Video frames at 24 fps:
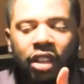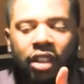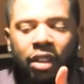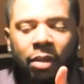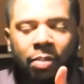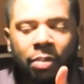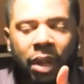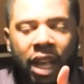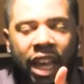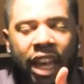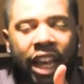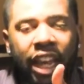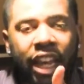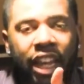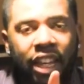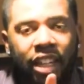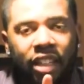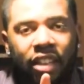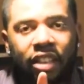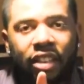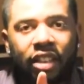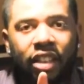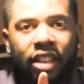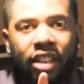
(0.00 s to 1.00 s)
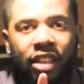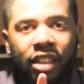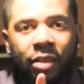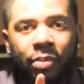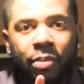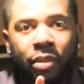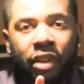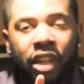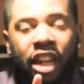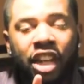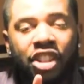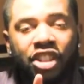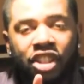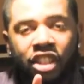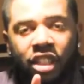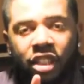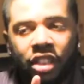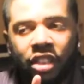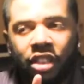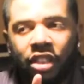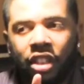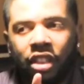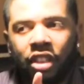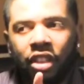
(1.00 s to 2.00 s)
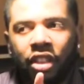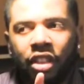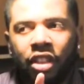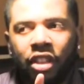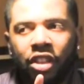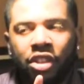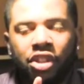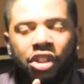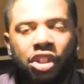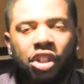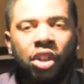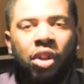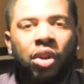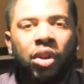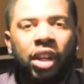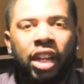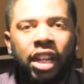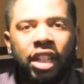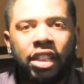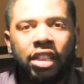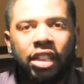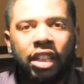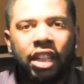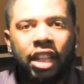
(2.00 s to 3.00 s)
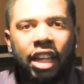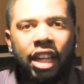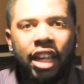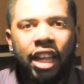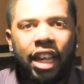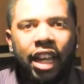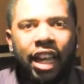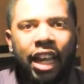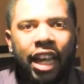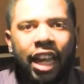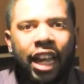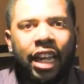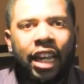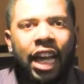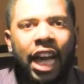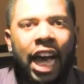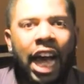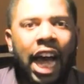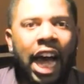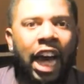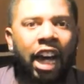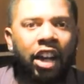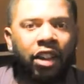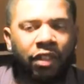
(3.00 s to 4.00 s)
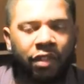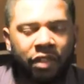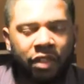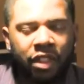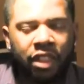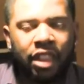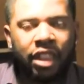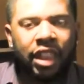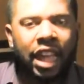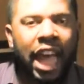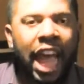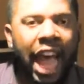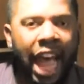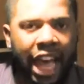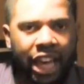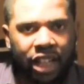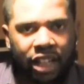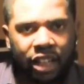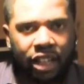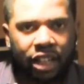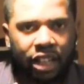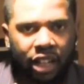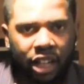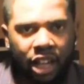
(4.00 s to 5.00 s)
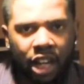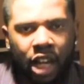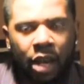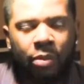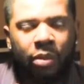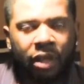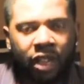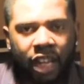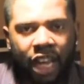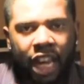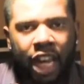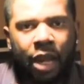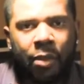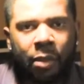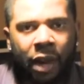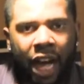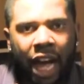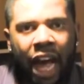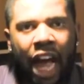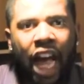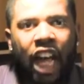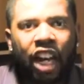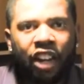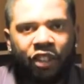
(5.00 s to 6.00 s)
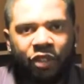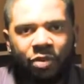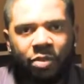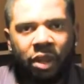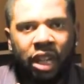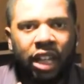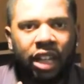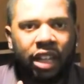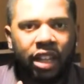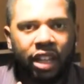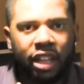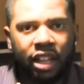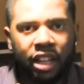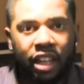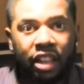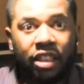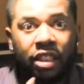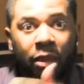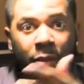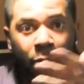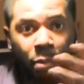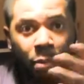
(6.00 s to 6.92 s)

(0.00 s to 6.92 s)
the pain, the pleasures, the joys. And out of that, up came out of me the